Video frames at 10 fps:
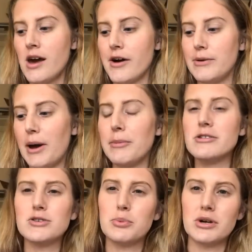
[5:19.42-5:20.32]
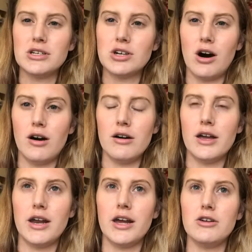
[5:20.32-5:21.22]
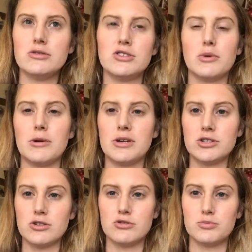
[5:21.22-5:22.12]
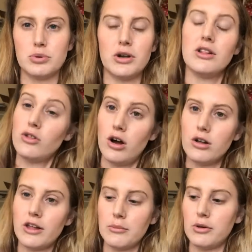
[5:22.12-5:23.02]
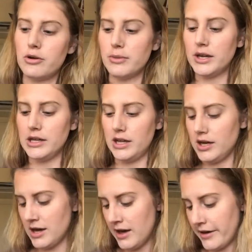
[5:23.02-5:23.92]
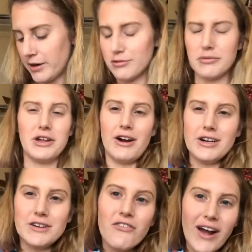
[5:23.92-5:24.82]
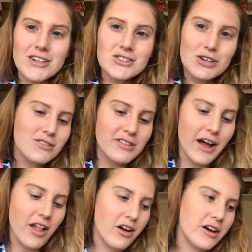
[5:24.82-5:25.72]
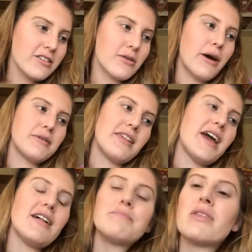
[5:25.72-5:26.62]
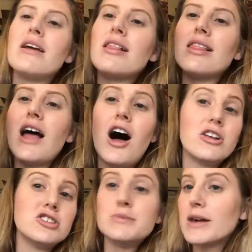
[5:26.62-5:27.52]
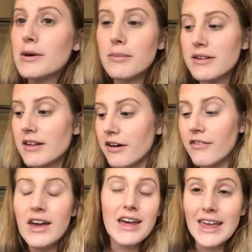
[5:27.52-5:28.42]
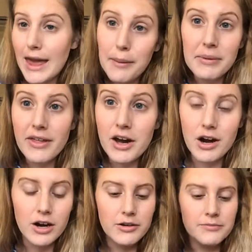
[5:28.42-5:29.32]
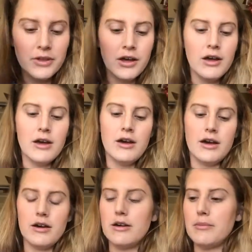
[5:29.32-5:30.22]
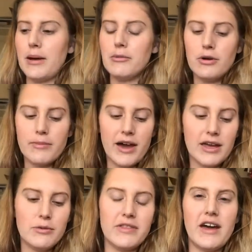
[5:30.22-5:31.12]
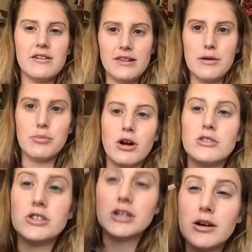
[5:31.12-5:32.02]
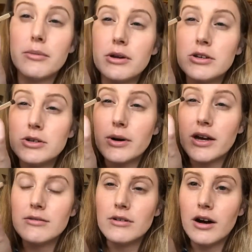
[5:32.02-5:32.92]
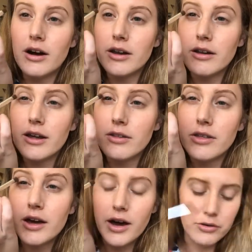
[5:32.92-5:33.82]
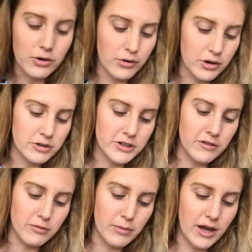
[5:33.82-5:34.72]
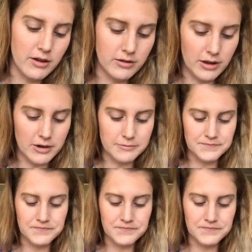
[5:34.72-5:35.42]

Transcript: I'm also pretty tall, and I used to wear my skirts pretty long, like below my knee, and it was really hard to find skirts that long, so I was like, I'll just make them myself. Can't be that hard. I'm going back in with that same bronzer, and I'm going to do it on like the outer corners of my lid